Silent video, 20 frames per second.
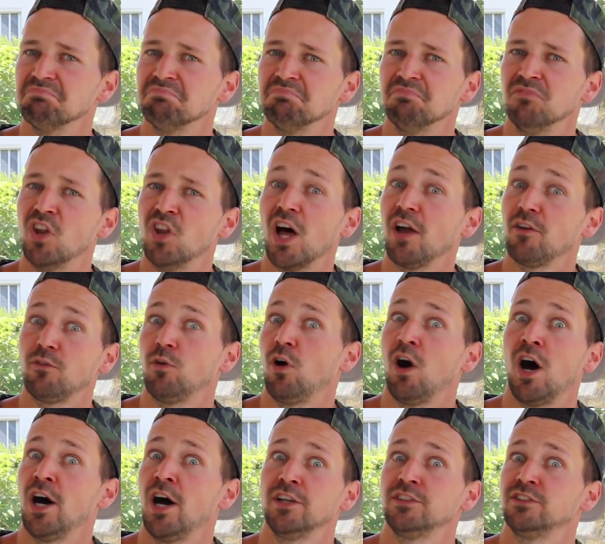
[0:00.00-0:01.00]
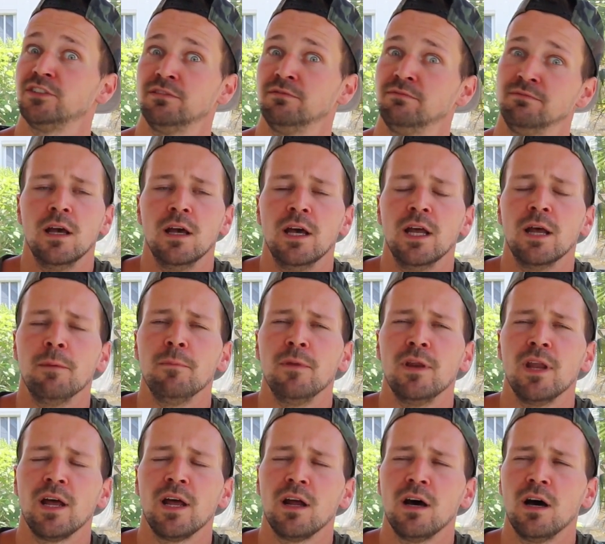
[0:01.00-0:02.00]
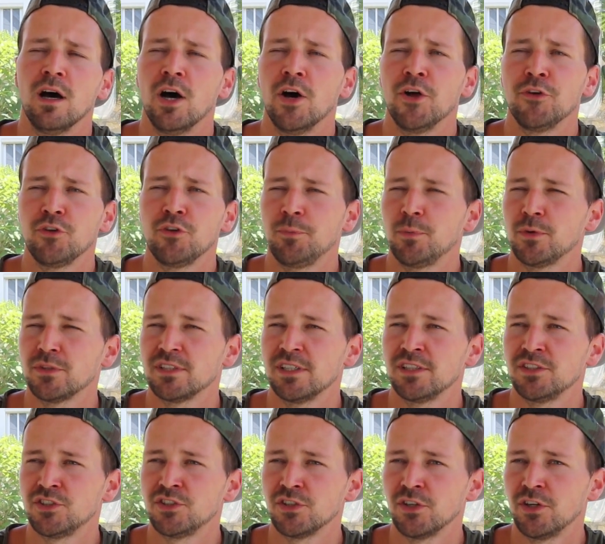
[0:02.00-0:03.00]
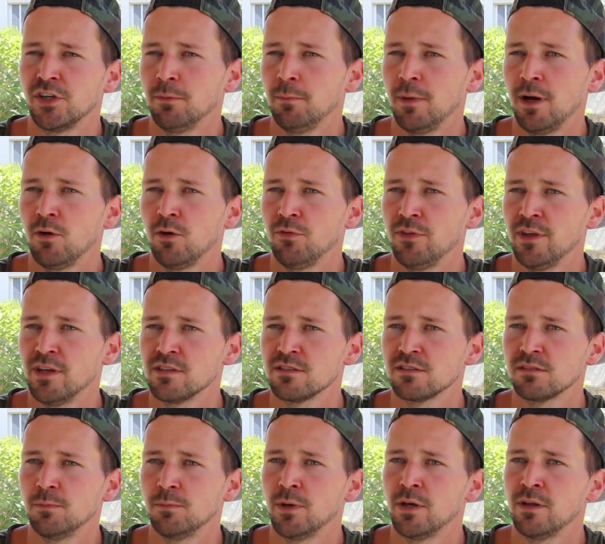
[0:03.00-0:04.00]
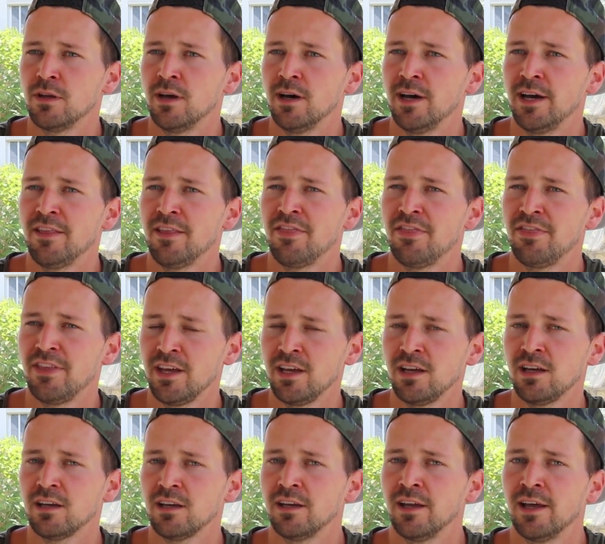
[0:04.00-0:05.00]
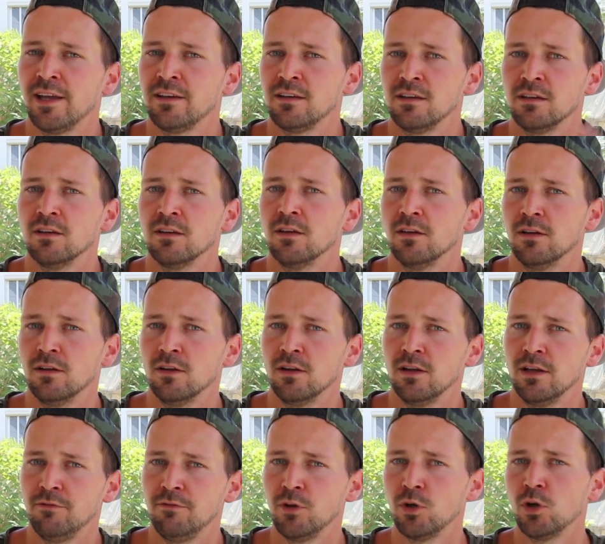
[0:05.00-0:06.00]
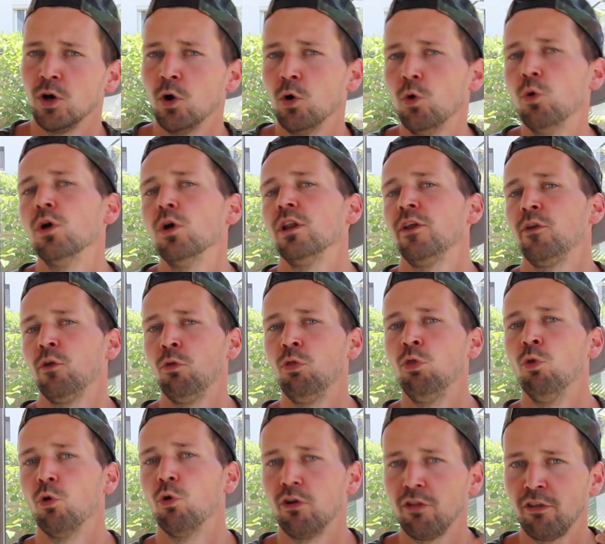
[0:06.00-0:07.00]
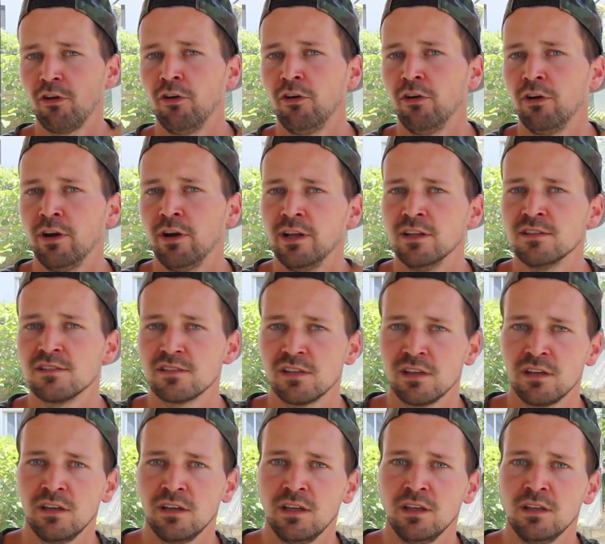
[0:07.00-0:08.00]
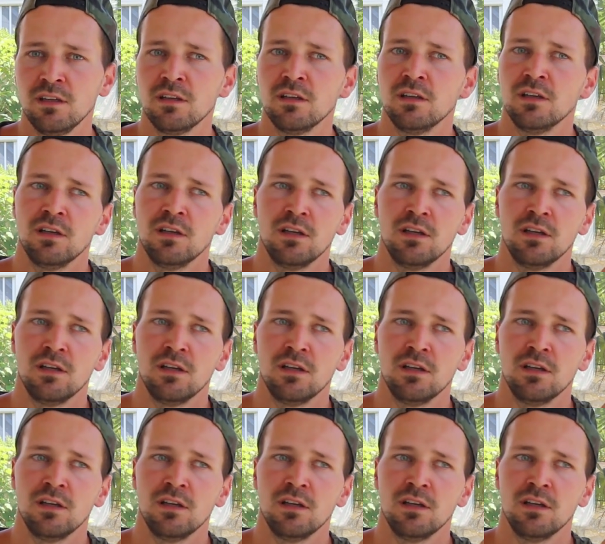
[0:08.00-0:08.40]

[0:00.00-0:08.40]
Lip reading: not hot. And I'm not 100% sure about this, but I think that if you go a little northern in Sydney,